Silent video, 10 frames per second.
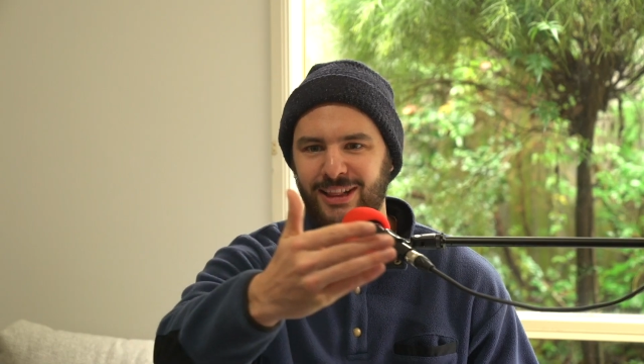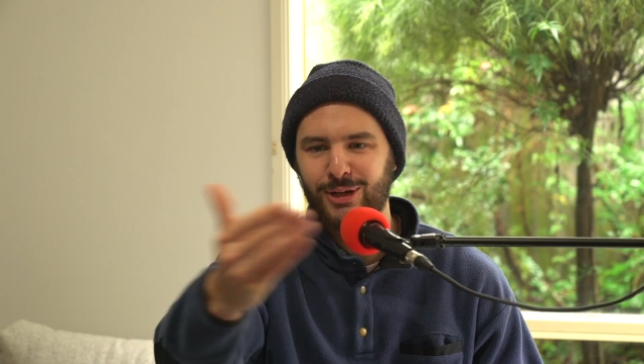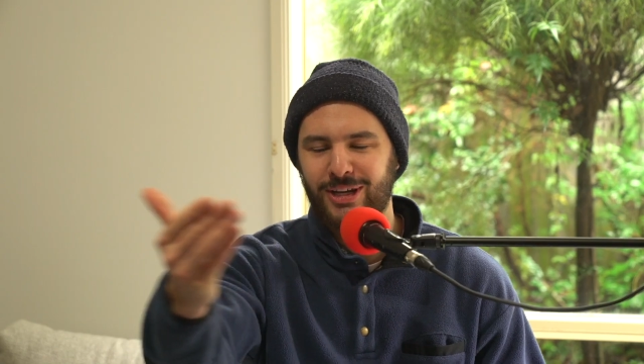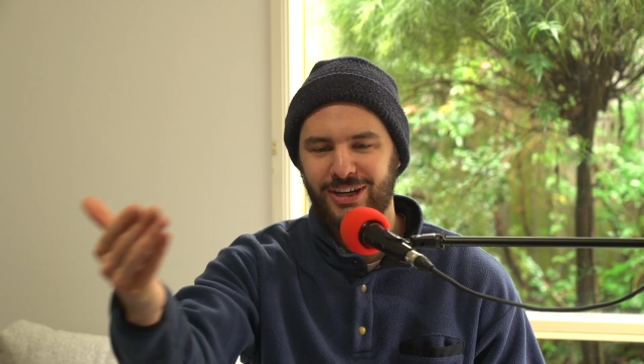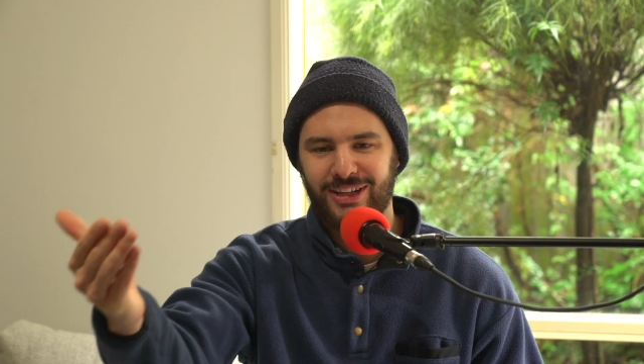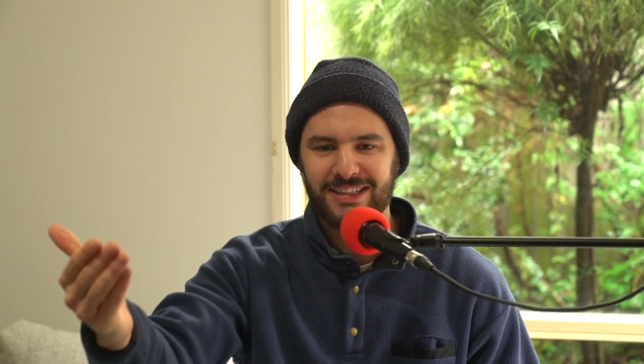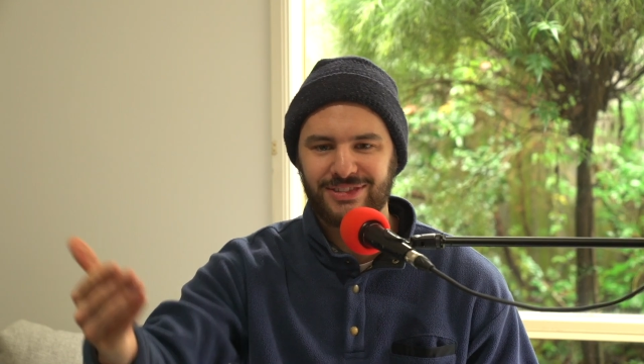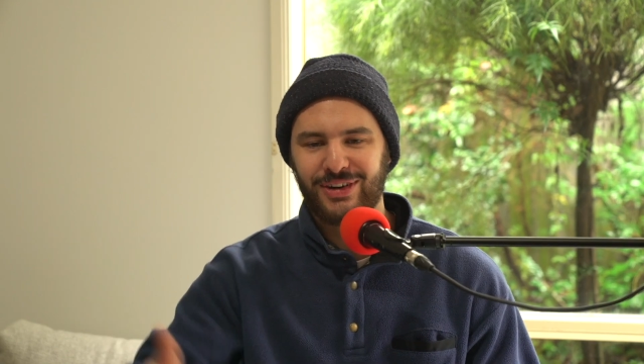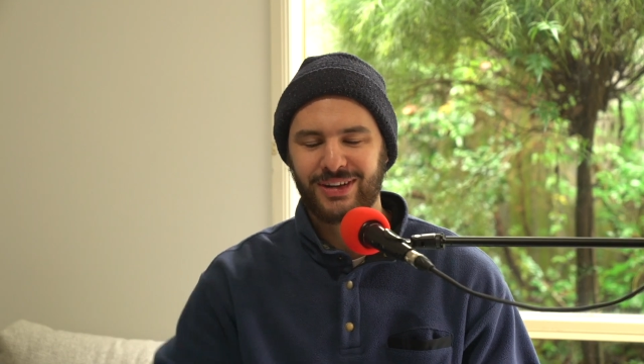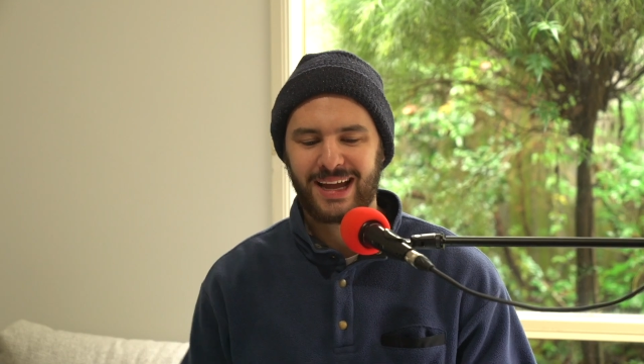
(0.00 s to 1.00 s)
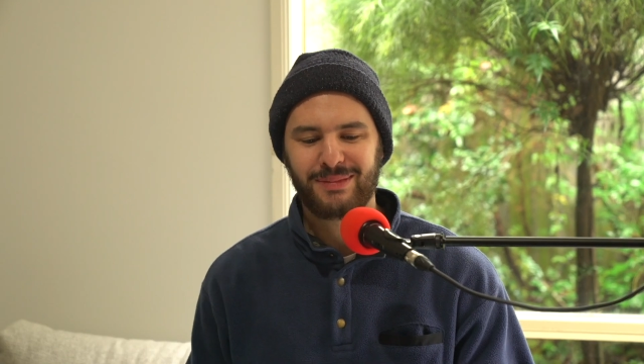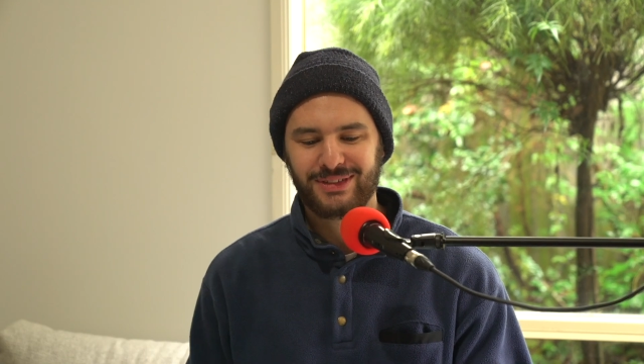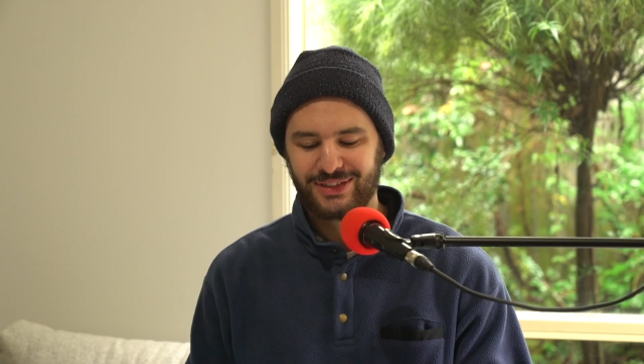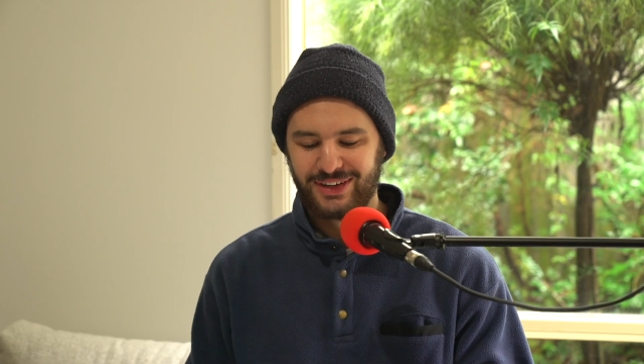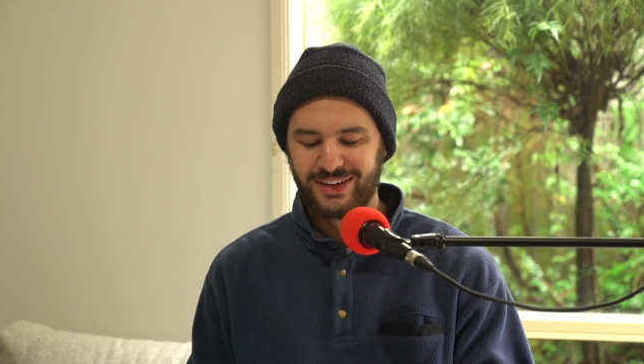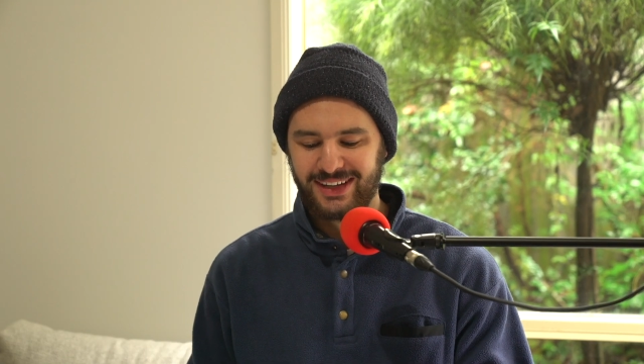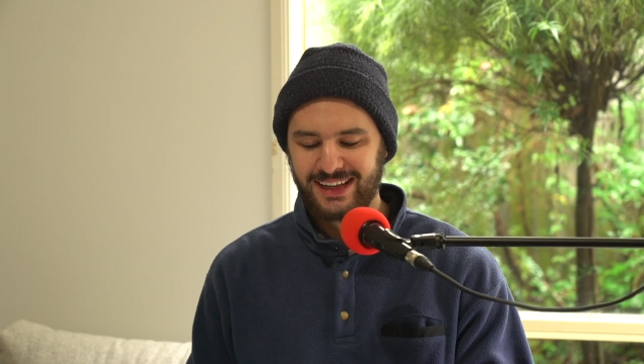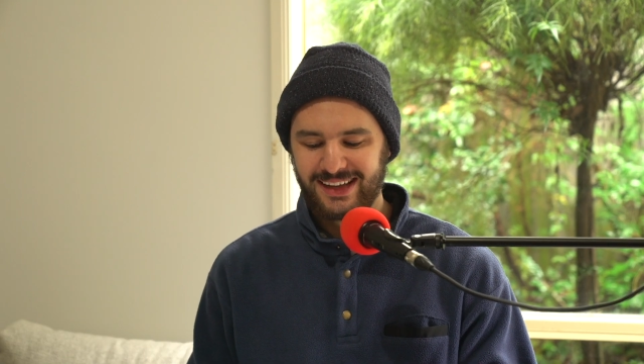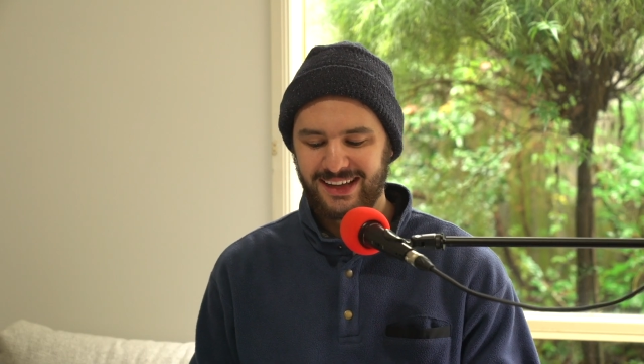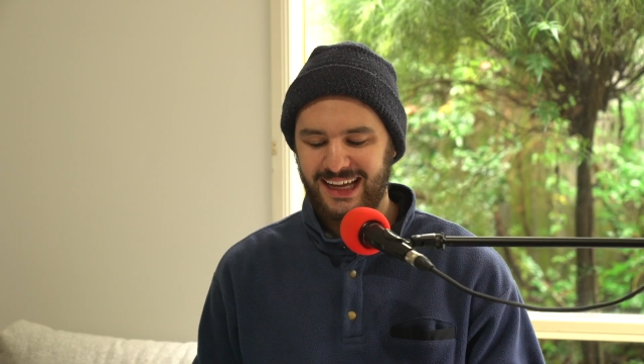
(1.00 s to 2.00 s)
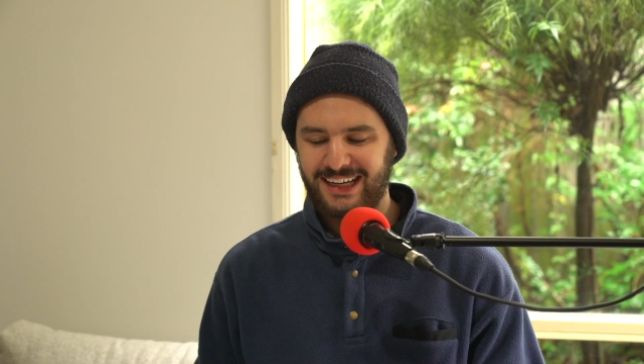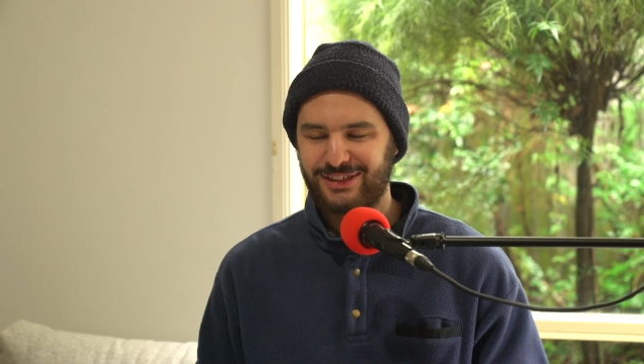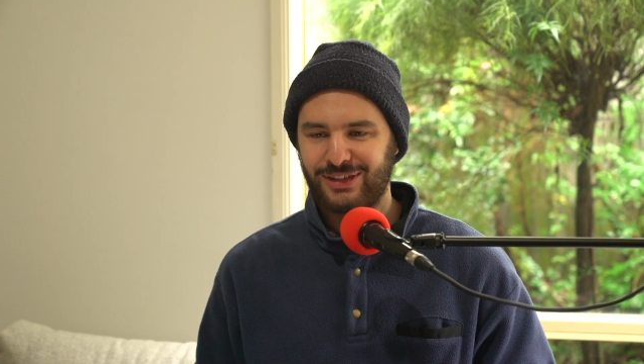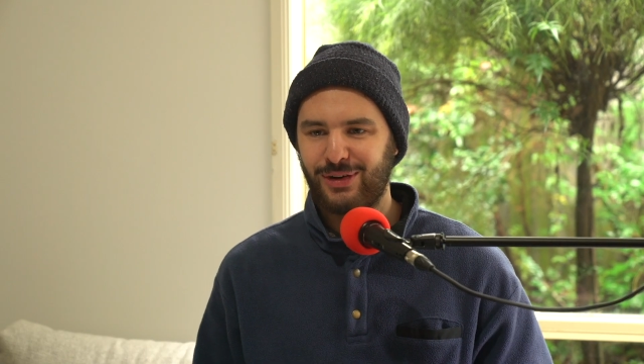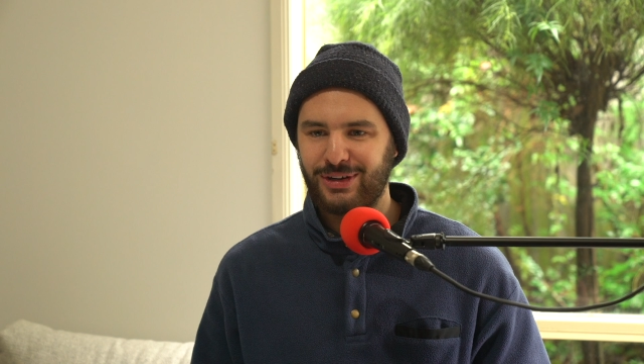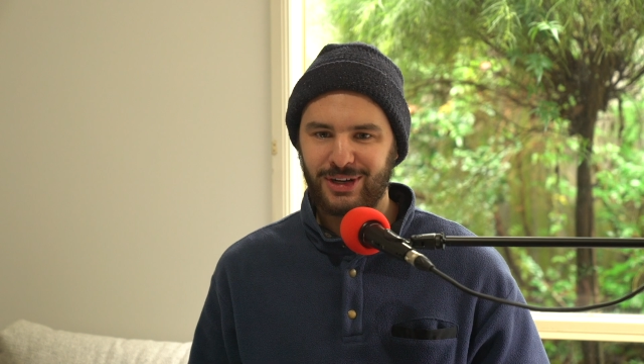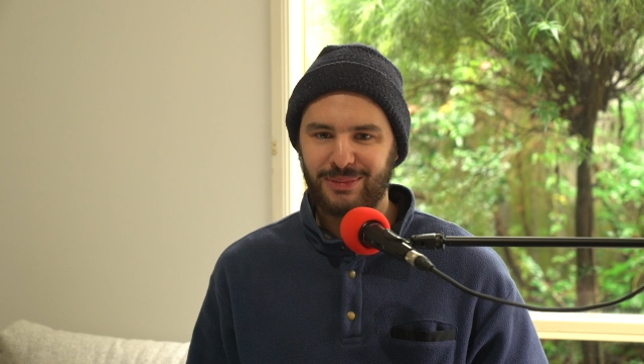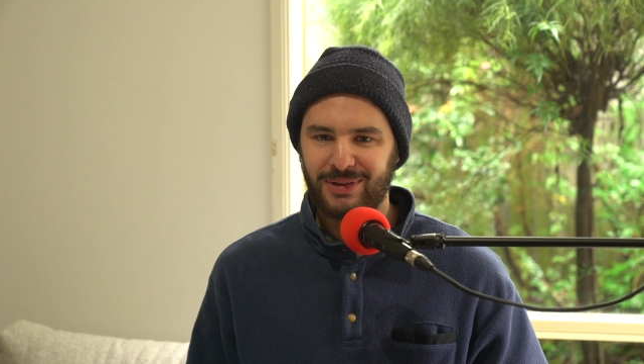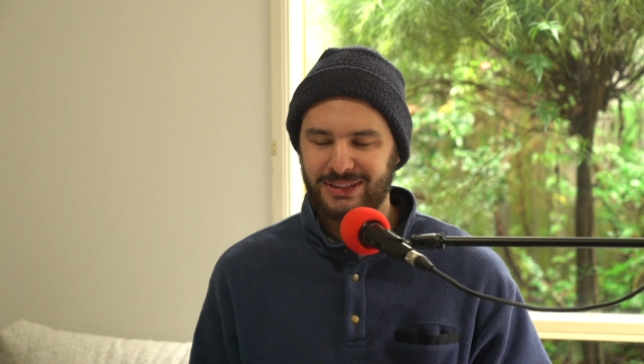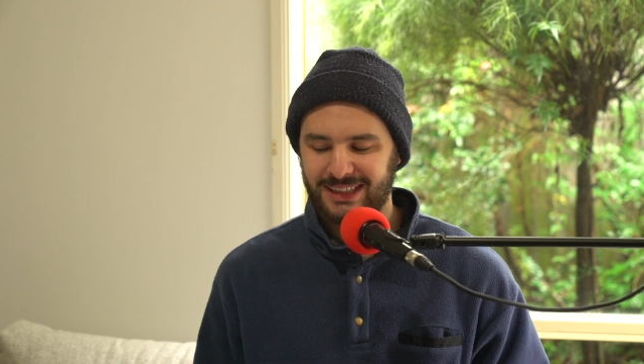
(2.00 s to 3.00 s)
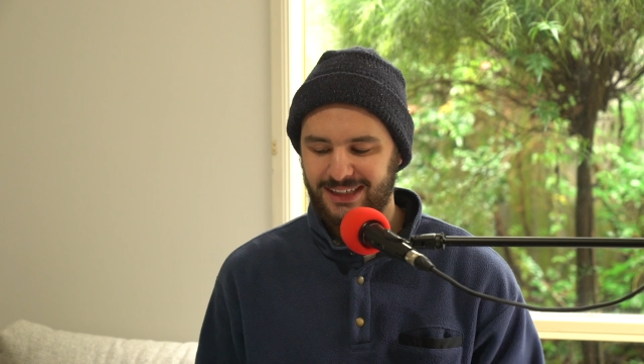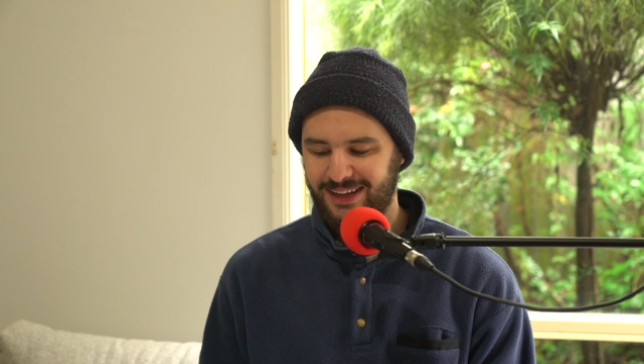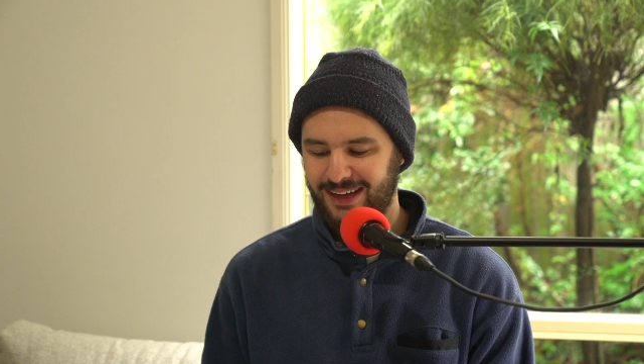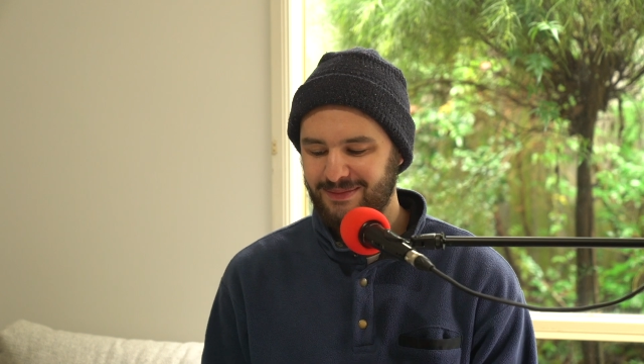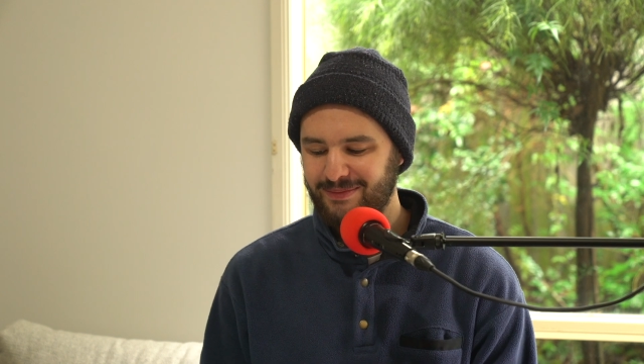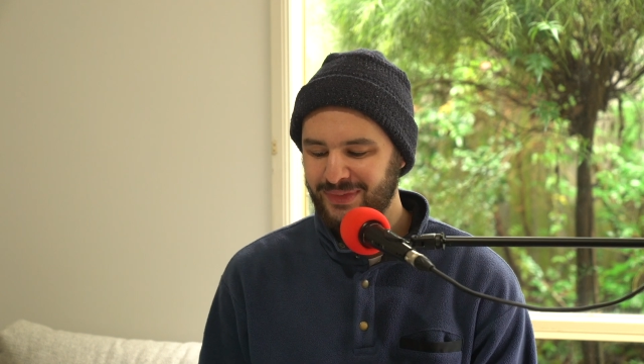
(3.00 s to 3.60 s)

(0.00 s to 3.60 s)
can look at her. There's no cameras on her. And it's an audio podcast. Okay.